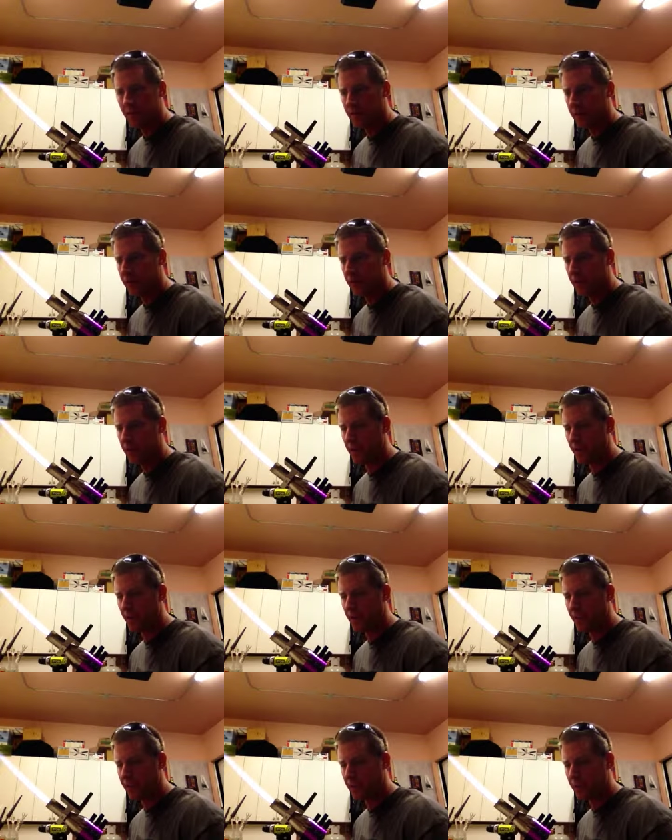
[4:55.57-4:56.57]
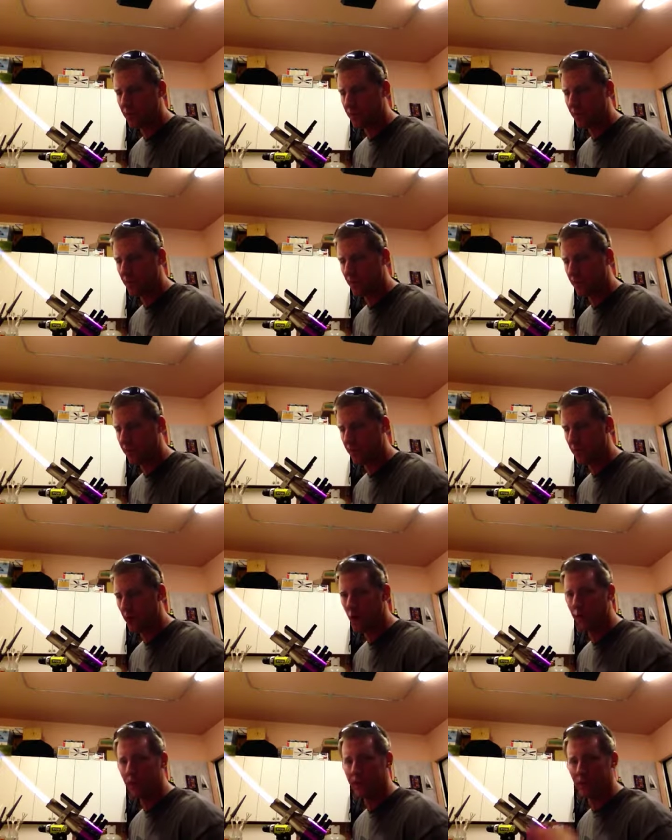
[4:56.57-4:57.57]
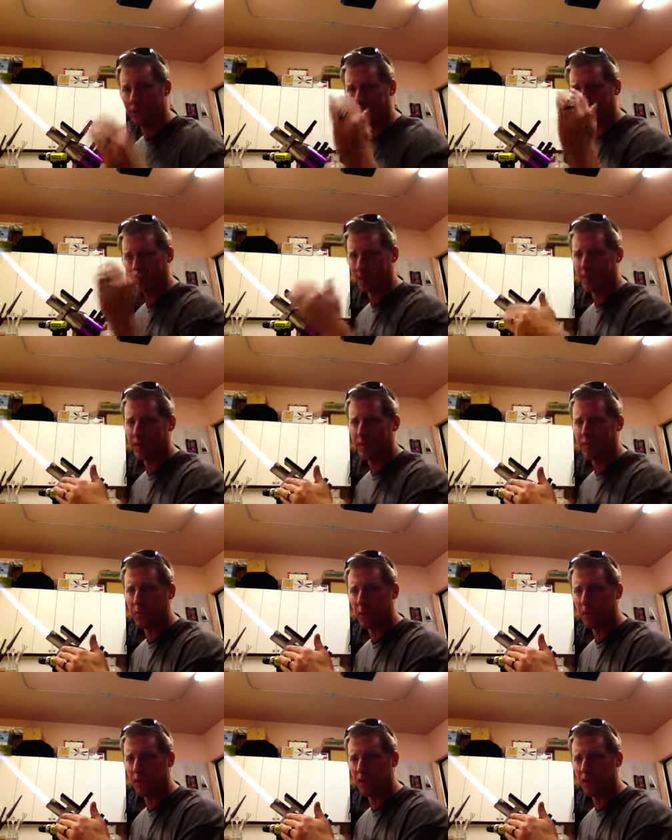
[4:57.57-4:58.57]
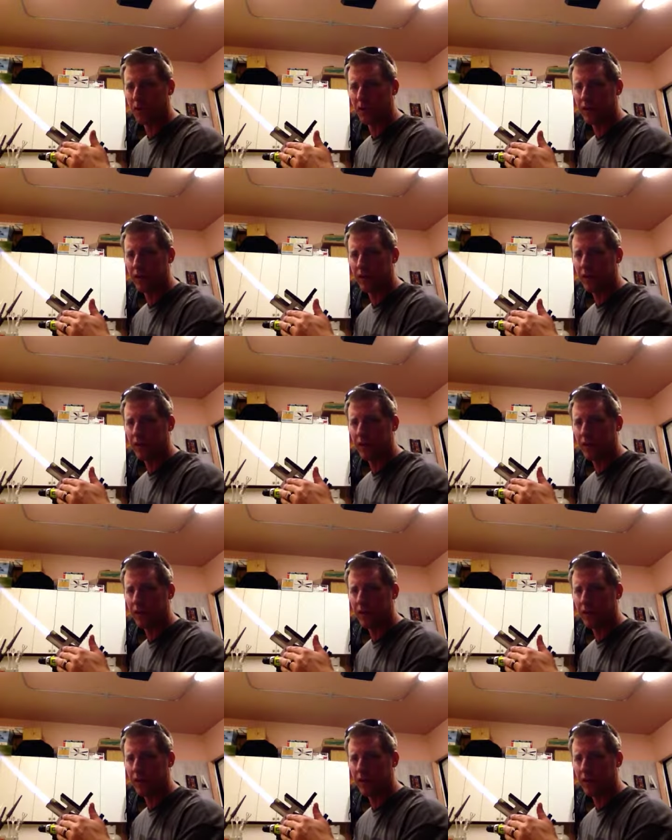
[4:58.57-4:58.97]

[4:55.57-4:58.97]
And maybe I can explain a little bit more. But the flame's important.